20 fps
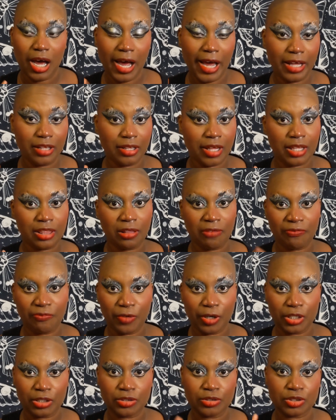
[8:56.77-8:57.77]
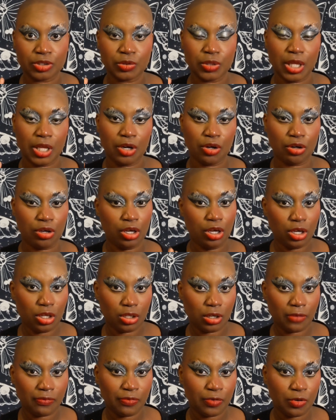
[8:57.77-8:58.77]
I like the freckles that are
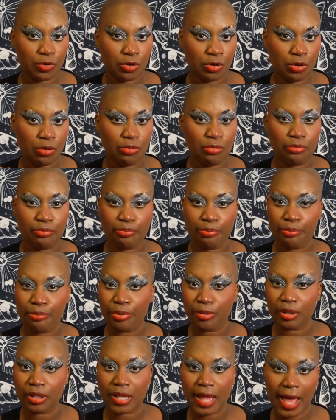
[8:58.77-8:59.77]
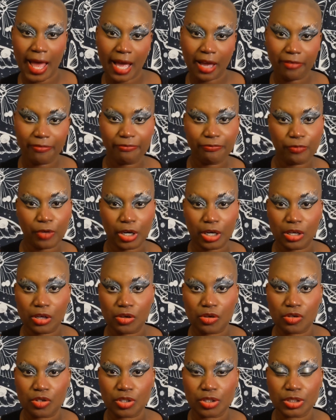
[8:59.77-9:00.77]
colorful. Black
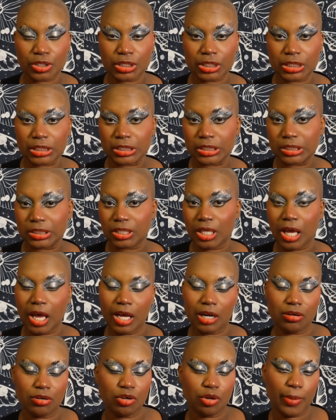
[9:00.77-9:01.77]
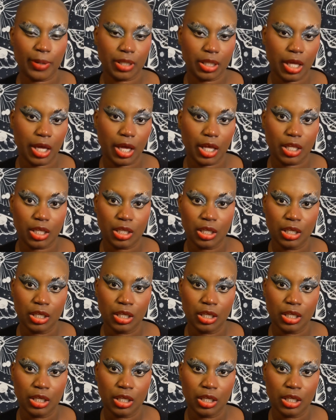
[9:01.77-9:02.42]
freckles, I don't know about that.